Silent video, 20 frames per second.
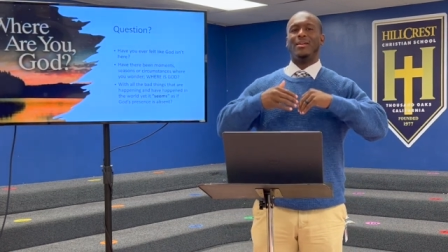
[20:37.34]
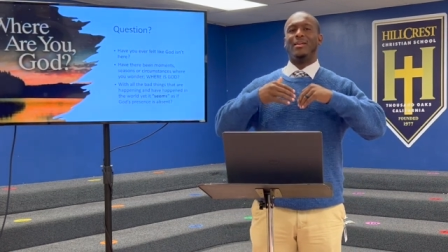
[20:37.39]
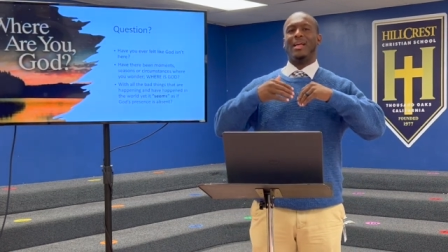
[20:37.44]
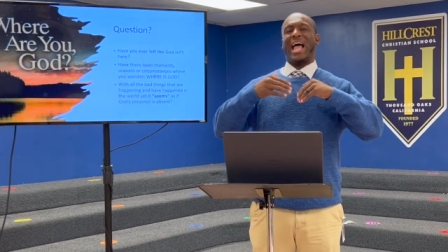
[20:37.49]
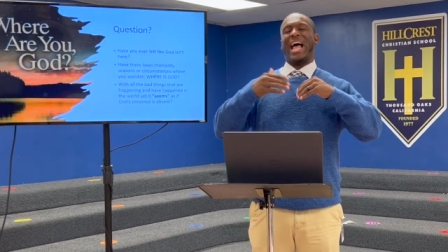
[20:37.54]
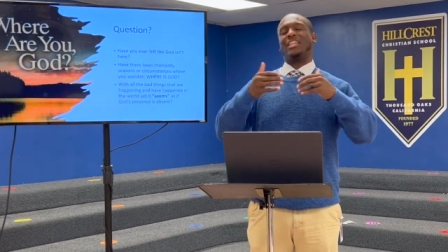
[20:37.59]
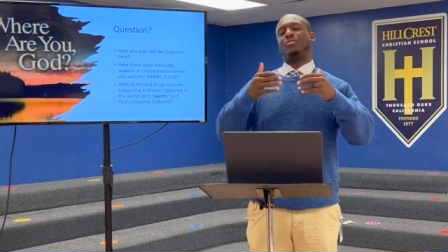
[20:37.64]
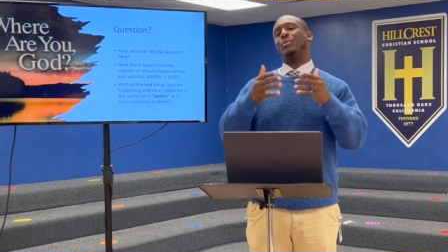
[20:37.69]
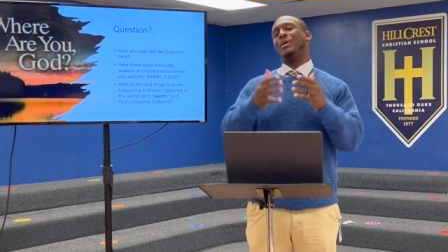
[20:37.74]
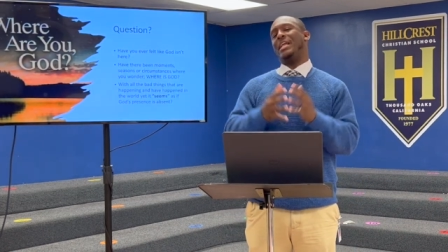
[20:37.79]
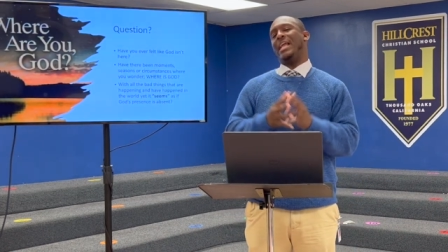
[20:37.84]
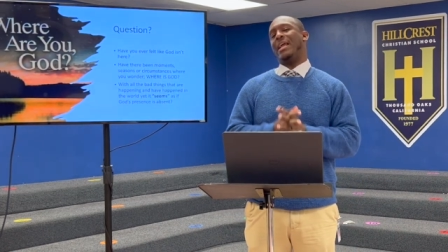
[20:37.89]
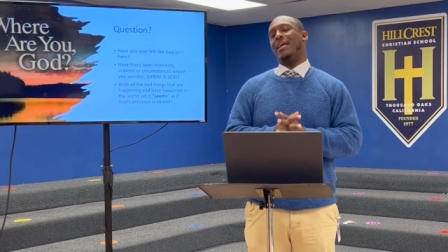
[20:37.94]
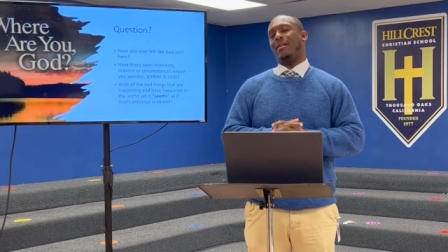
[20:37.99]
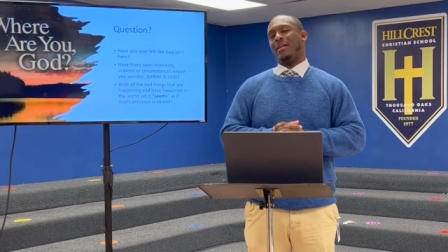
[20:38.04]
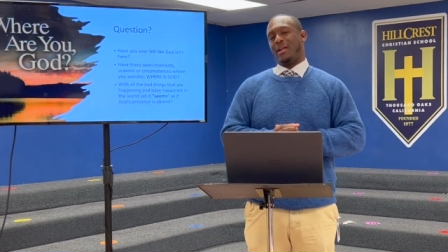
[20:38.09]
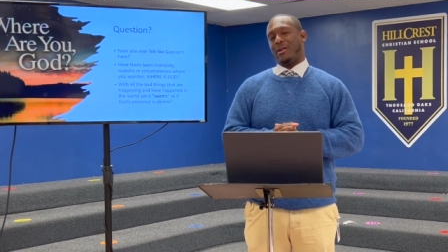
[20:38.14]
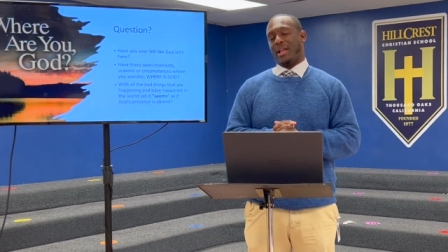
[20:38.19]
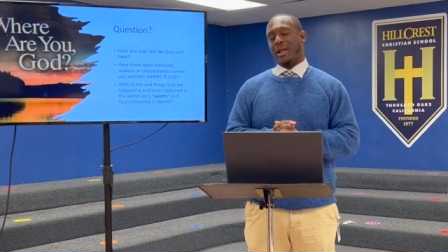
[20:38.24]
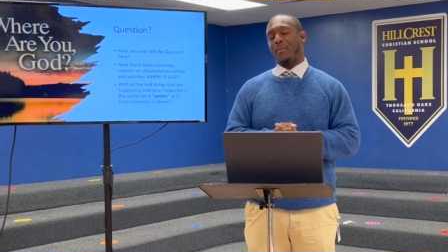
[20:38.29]
As we
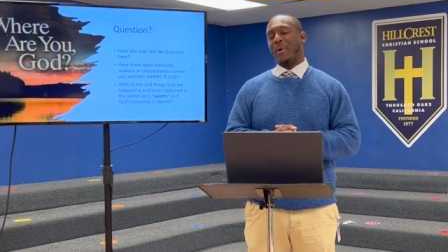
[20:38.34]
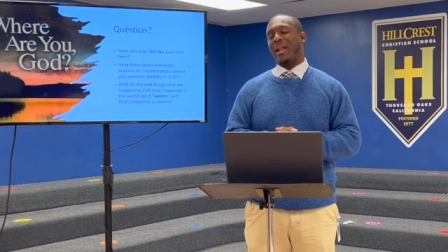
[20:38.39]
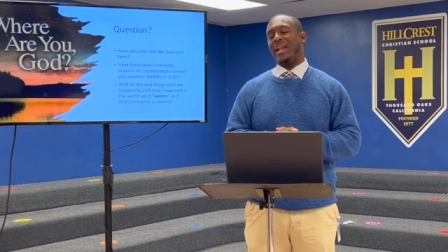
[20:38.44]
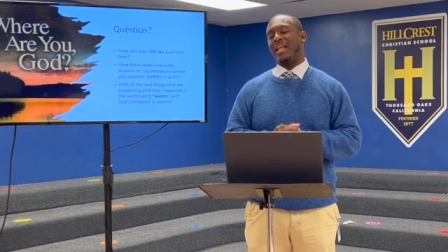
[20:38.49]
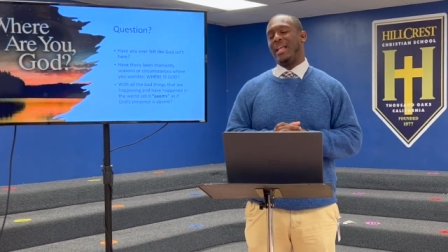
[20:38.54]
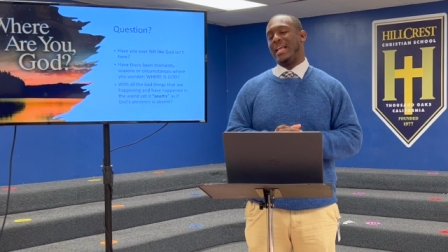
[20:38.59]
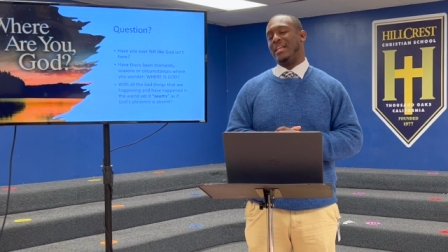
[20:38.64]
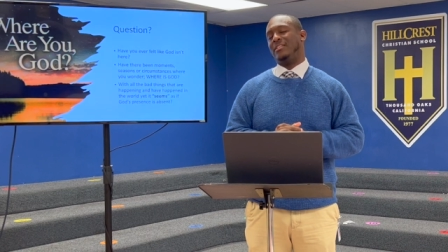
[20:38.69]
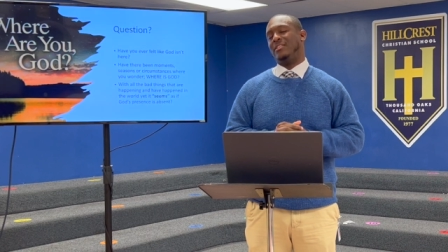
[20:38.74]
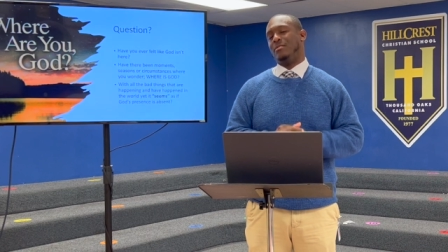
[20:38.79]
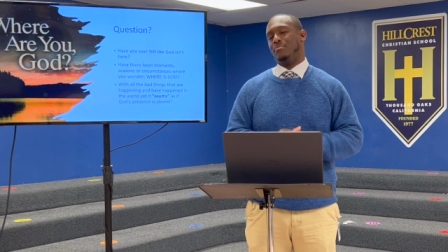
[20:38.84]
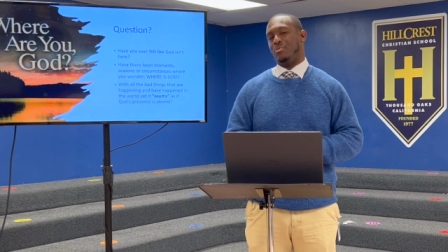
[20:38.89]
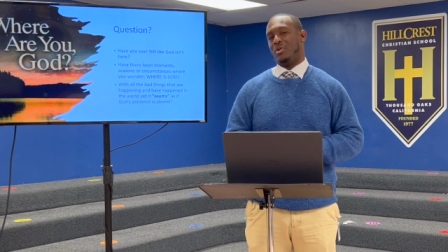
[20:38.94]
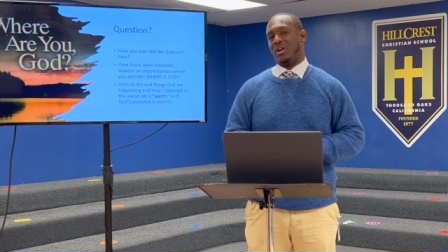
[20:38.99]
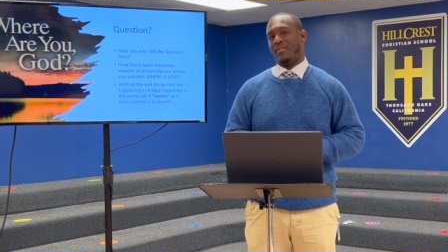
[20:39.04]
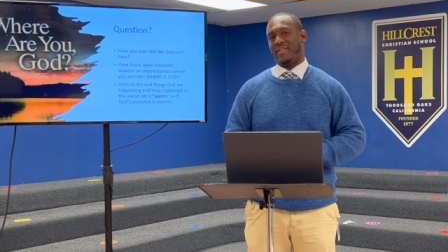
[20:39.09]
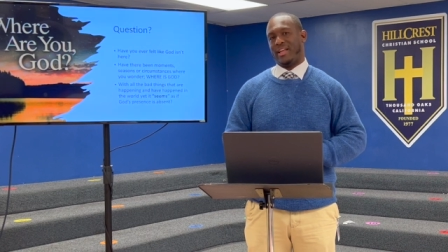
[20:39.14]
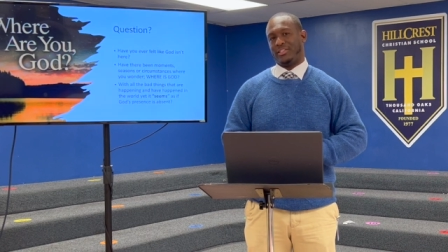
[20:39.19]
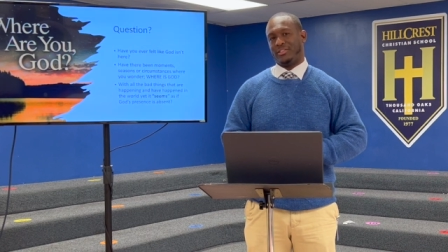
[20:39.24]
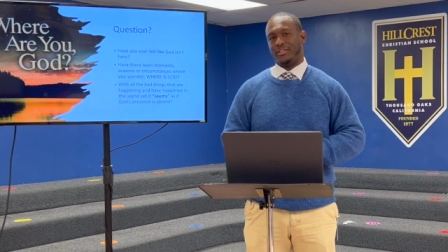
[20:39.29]
get, get ready to get to the book
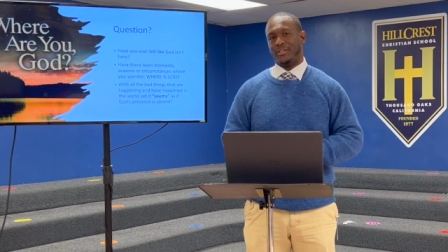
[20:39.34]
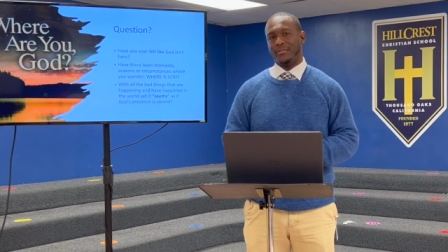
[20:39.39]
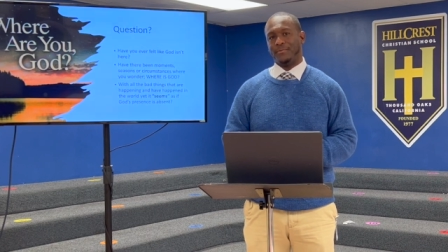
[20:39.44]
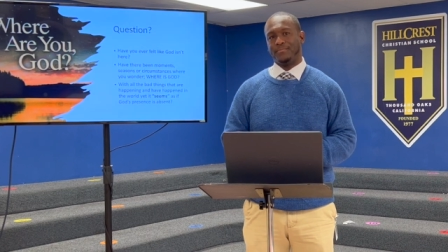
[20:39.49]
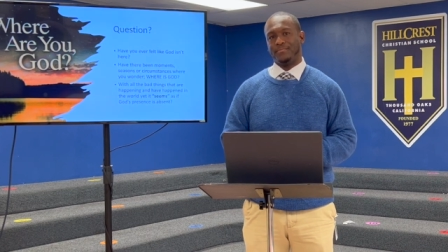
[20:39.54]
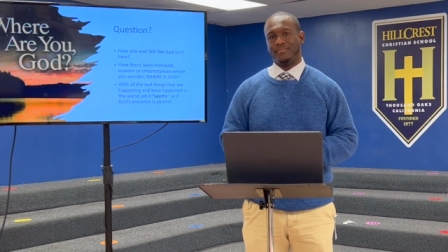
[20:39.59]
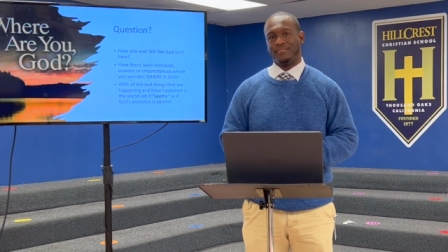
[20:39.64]
of Esther,